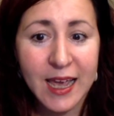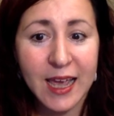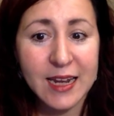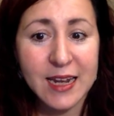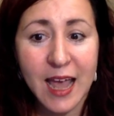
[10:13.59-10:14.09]

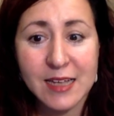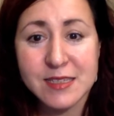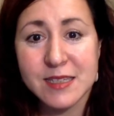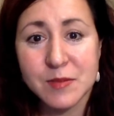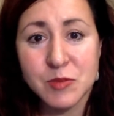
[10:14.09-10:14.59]
and
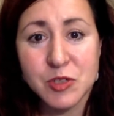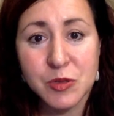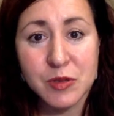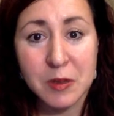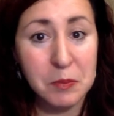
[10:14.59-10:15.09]
ask them
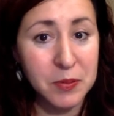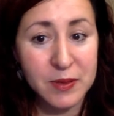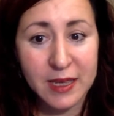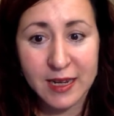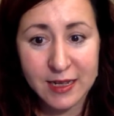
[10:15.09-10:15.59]
to
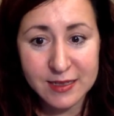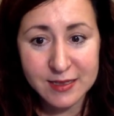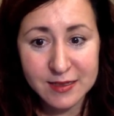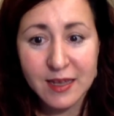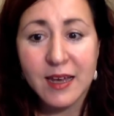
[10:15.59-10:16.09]
complete it.